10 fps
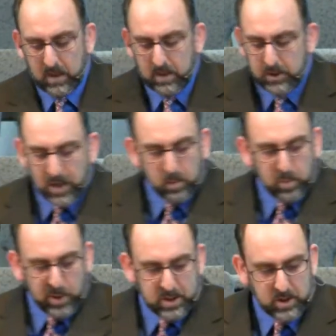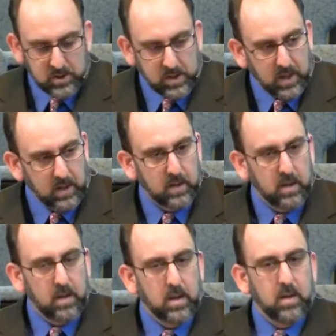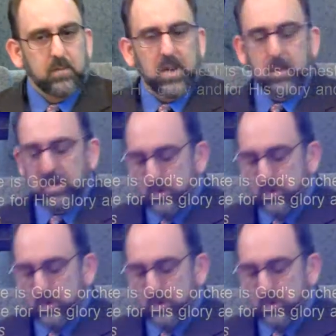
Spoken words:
Jerry Bridges, a famous